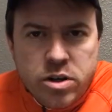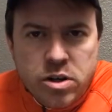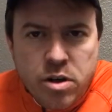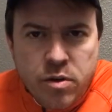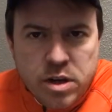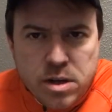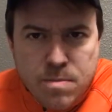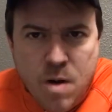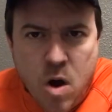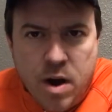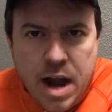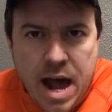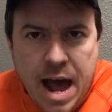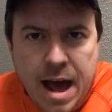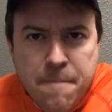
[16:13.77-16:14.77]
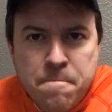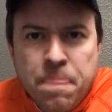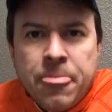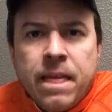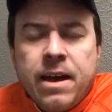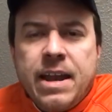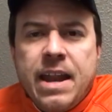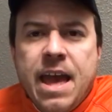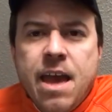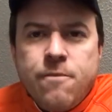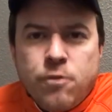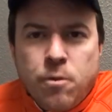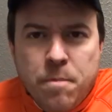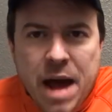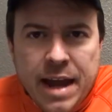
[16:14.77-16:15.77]
And everybody else who's
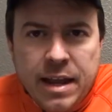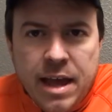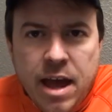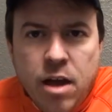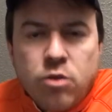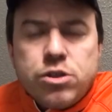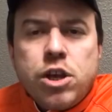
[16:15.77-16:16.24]
pissed about